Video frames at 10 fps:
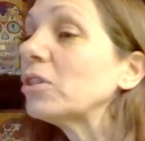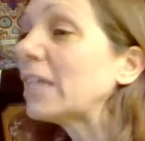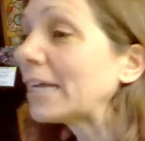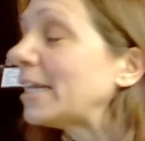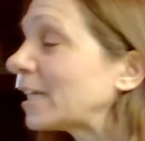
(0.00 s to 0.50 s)

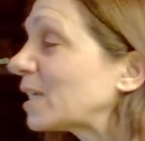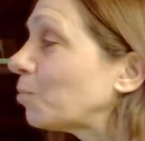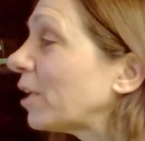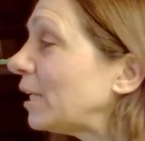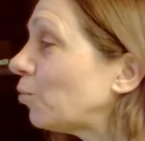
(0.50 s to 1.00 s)
that can
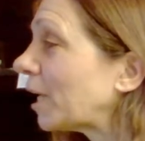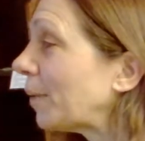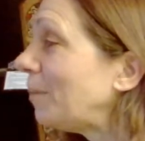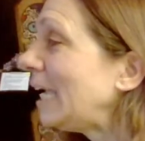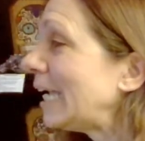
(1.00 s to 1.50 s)
explain what I
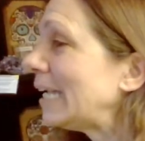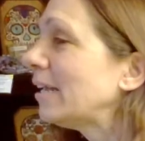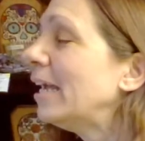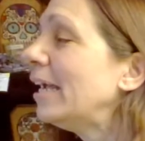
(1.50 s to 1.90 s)
mean,